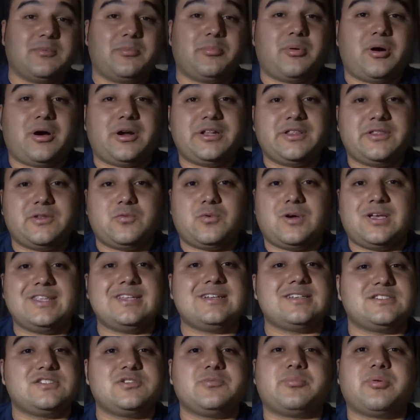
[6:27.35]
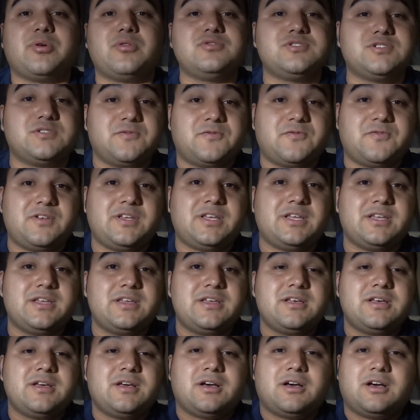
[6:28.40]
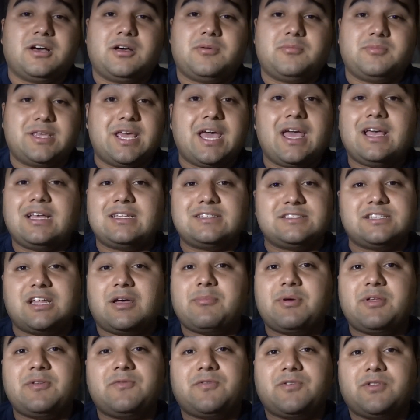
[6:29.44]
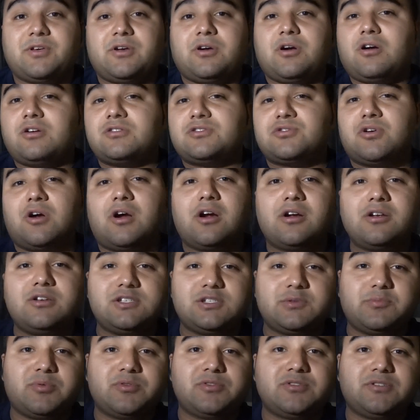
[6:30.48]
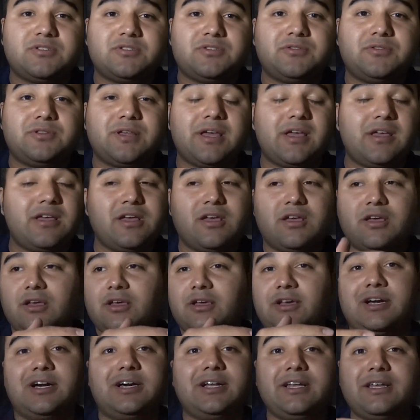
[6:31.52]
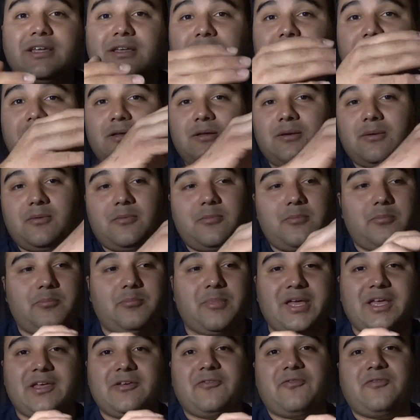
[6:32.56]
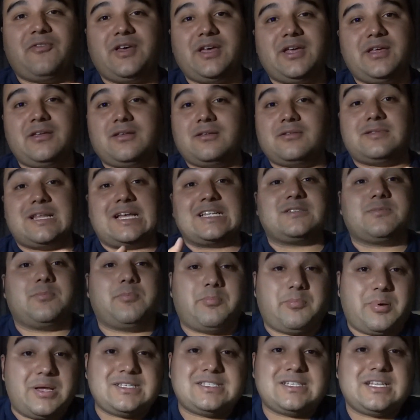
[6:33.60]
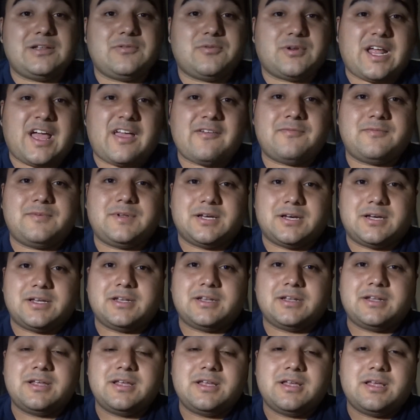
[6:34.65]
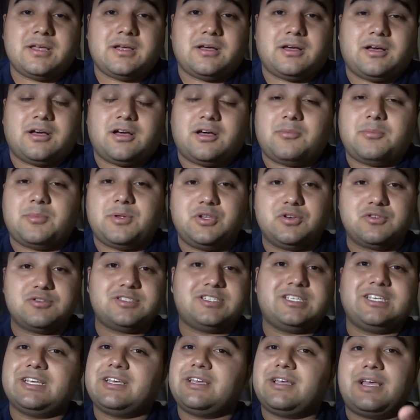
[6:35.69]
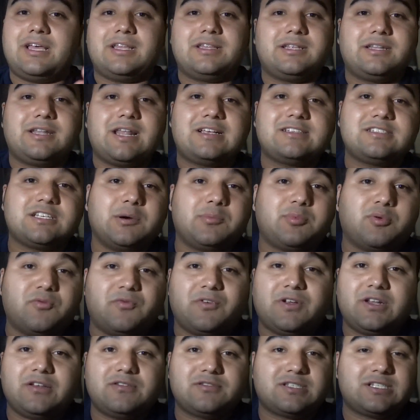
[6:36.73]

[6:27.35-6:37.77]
the body the way that it's supposed to fit. Um, yeah, it's not meant for the car, so how are you supposed to do that? Cut it, make it fit. That's basically what I've done. Um, you'll see it in the next couple of videos